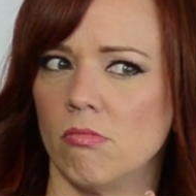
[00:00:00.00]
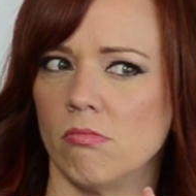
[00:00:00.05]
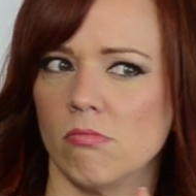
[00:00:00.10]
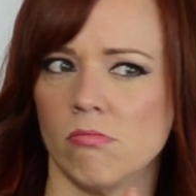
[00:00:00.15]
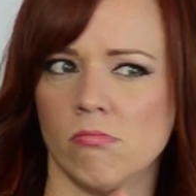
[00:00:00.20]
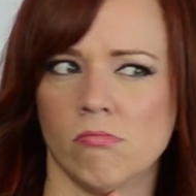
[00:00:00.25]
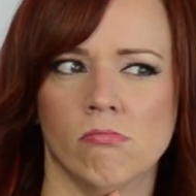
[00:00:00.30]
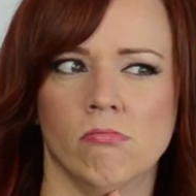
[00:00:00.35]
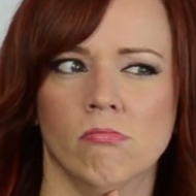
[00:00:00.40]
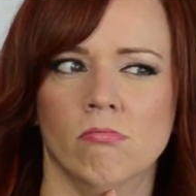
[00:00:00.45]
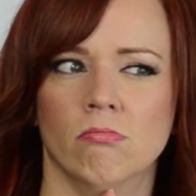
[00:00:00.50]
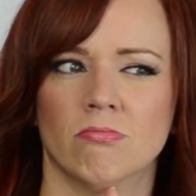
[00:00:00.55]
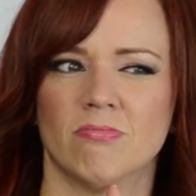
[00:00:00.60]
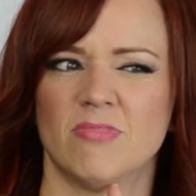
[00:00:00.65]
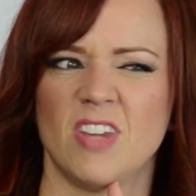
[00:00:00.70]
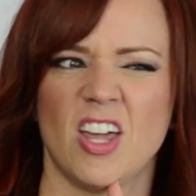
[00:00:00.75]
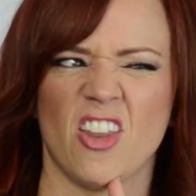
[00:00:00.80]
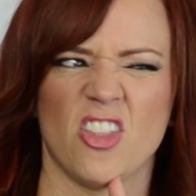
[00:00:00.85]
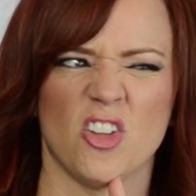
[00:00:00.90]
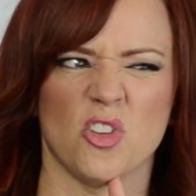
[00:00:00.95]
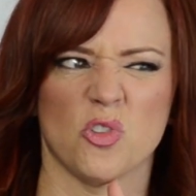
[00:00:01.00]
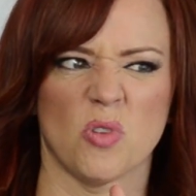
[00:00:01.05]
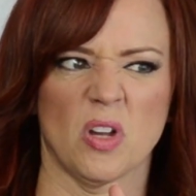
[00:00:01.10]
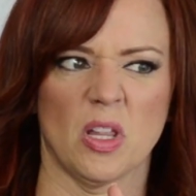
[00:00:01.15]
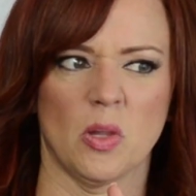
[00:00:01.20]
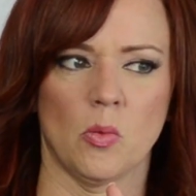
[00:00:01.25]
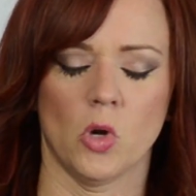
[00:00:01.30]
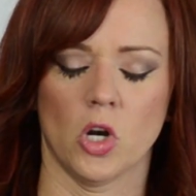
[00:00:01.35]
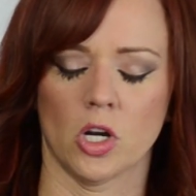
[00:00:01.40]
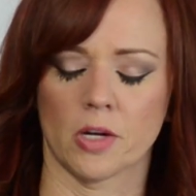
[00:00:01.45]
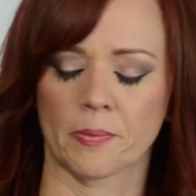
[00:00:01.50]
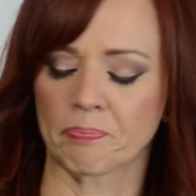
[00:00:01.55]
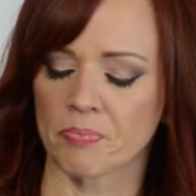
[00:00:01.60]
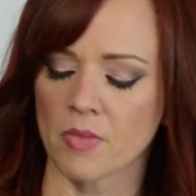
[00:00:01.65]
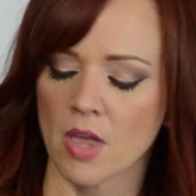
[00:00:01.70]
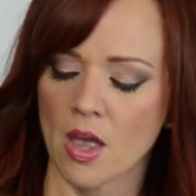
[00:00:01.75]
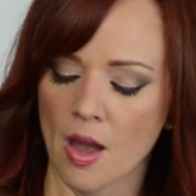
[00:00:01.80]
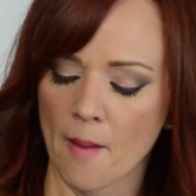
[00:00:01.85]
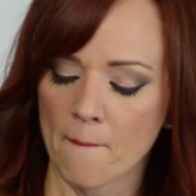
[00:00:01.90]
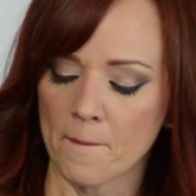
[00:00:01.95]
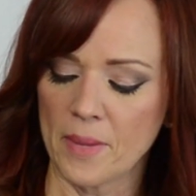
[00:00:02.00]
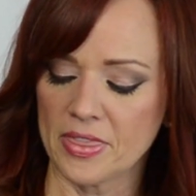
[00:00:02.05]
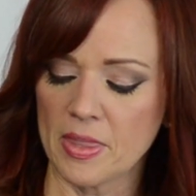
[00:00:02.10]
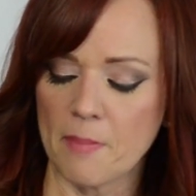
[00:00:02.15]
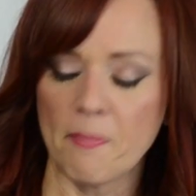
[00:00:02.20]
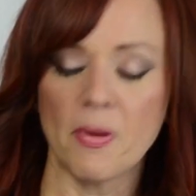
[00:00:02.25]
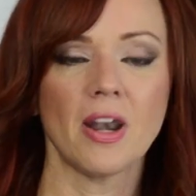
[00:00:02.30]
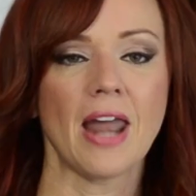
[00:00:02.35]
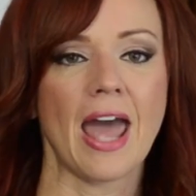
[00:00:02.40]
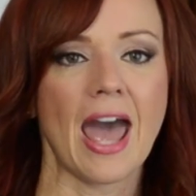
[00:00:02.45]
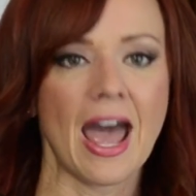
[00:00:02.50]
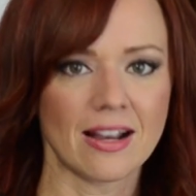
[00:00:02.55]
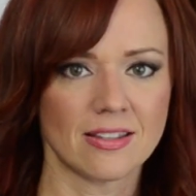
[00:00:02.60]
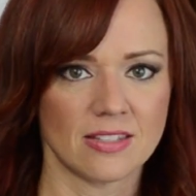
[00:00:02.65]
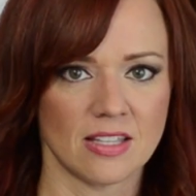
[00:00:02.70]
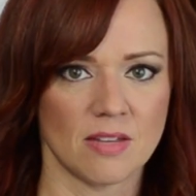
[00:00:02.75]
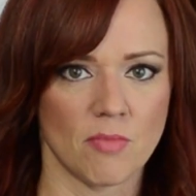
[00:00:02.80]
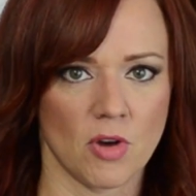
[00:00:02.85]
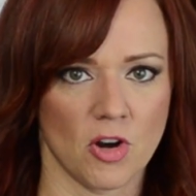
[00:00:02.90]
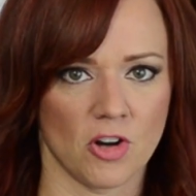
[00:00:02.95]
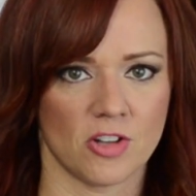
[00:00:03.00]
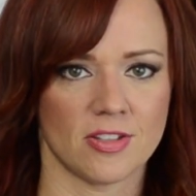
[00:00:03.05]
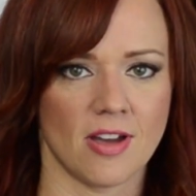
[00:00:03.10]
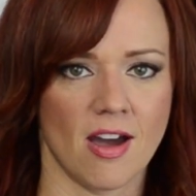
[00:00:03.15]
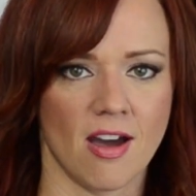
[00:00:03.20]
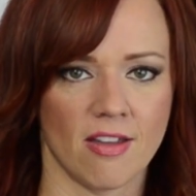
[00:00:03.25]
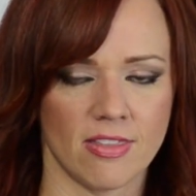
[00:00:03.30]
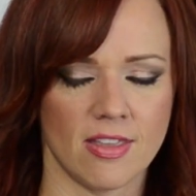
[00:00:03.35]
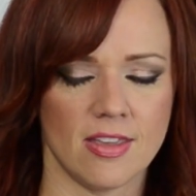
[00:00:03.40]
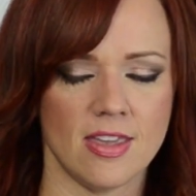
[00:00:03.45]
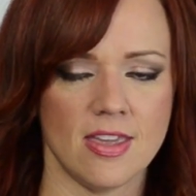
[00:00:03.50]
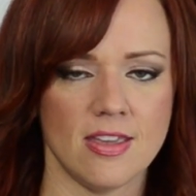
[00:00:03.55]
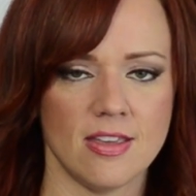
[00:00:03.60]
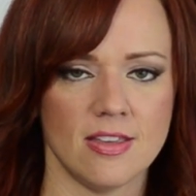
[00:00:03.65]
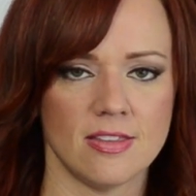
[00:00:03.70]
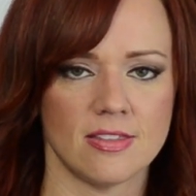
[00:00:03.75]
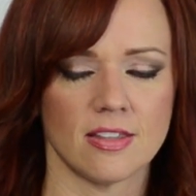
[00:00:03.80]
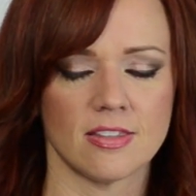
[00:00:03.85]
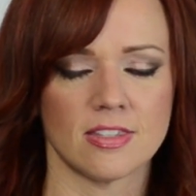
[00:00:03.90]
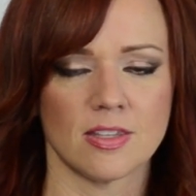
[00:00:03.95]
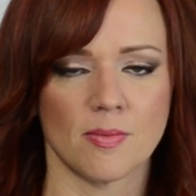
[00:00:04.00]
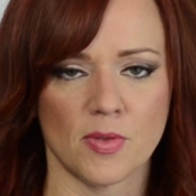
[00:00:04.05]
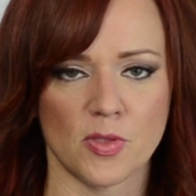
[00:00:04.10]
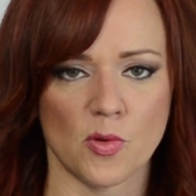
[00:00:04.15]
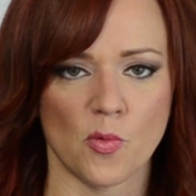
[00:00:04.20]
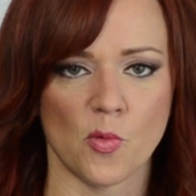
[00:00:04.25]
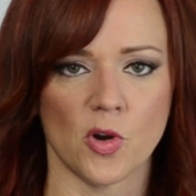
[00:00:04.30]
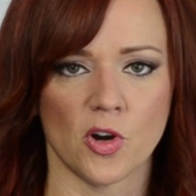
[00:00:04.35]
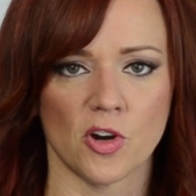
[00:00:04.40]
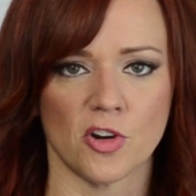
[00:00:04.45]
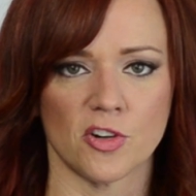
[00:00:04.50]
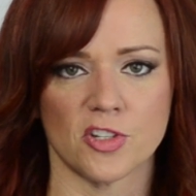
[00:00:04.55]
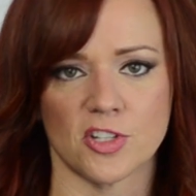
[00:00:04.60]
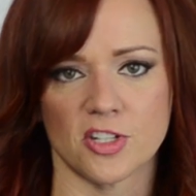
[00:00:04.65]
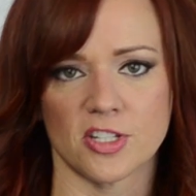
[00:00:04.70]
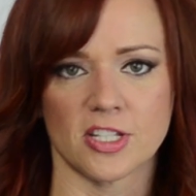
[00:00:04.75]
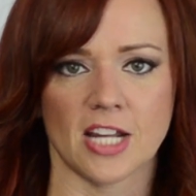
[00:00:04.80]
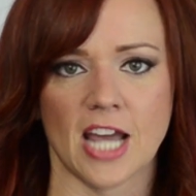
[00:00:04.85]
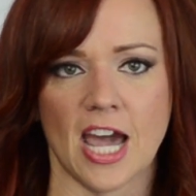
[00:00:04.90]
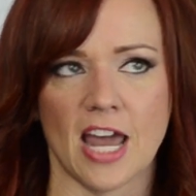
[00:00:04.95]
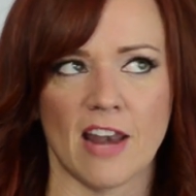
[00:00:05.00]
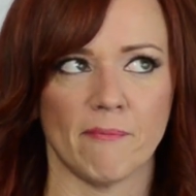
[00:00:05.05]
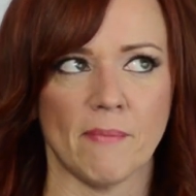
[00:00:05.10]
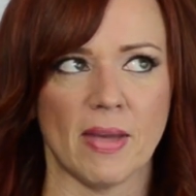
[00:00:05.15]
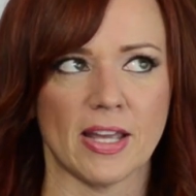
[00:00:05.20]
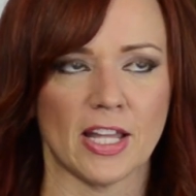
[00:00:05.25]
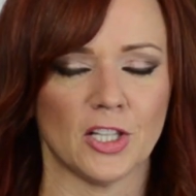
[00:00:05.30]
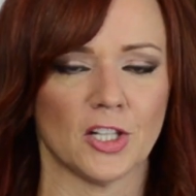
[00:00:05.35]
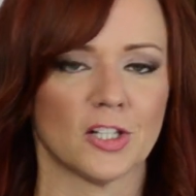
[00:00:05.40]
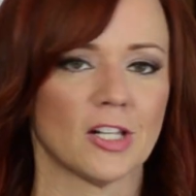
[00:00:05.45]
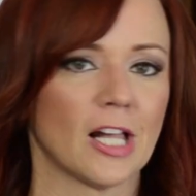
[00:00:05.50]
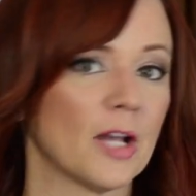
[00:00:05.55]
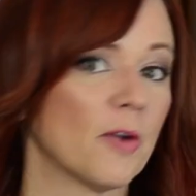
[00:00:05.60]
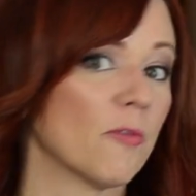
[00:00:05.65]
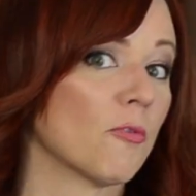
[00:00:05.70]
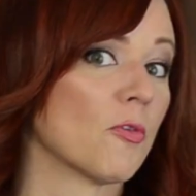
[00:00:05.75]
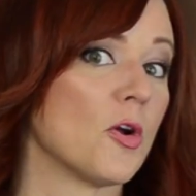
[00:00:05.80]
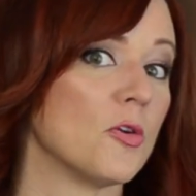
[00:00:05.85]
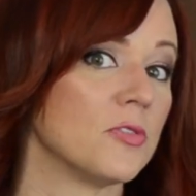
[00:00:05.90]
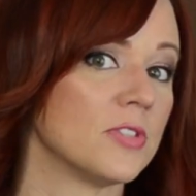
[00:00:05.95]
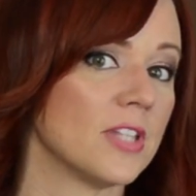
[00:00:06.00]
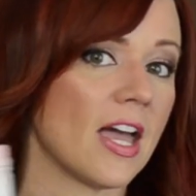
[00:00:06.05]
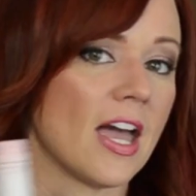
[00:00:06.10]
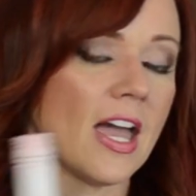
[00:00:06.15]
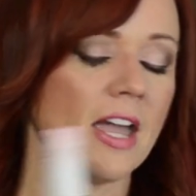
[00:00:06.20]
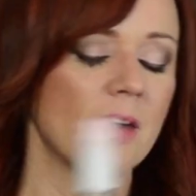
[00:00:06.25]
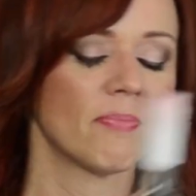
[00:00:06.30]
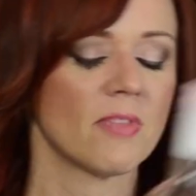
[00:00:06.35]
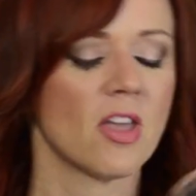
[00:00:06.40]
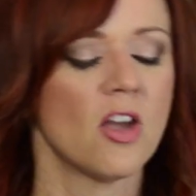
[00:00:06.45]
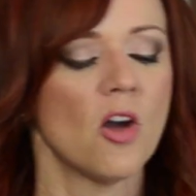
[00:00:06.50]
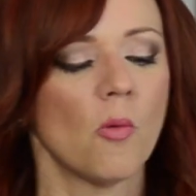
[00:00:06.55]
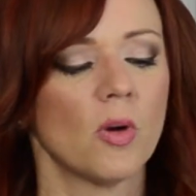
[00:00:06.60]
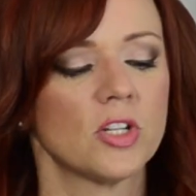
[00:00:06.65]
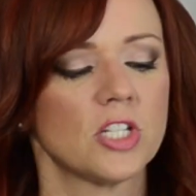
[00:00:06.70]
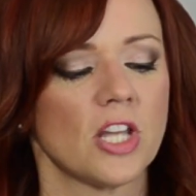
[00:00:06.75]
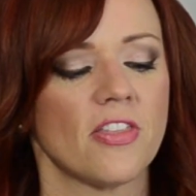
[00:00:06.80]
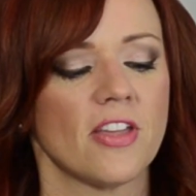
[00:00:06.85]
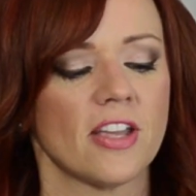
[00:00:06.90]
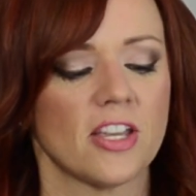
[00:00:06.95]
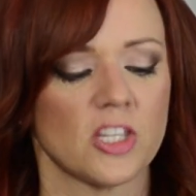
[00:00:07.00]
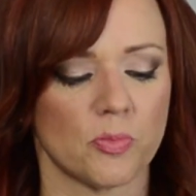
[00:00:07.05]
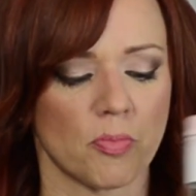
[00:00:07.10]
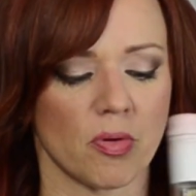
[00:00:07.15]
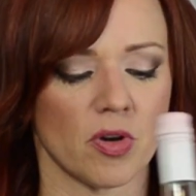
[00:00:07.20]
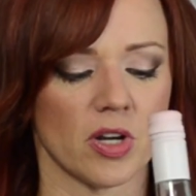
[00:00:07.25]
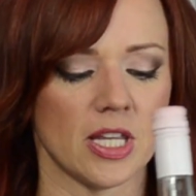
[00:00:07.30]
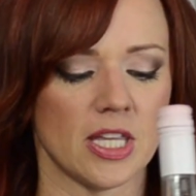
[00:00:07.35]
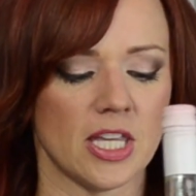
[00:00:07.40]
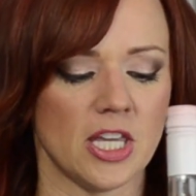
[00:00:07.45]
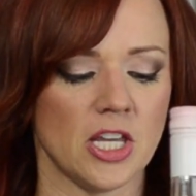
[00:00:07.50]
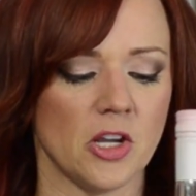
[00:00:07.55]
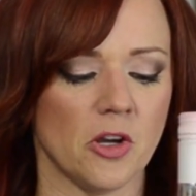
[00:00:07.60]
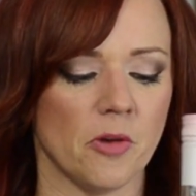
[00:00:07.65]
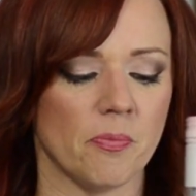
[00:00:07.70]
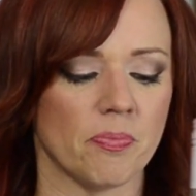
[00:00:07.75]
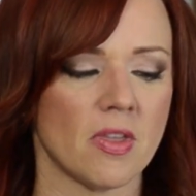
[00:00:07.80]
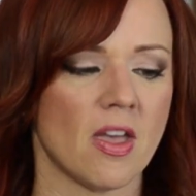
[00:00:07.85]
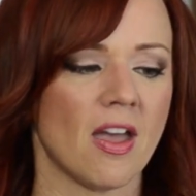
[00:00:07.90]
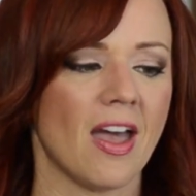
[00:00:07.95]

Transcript: none of those really work. But they put accent marks on the E's and some of the words just to kind of make it look like rosé, which I think is pretty cute.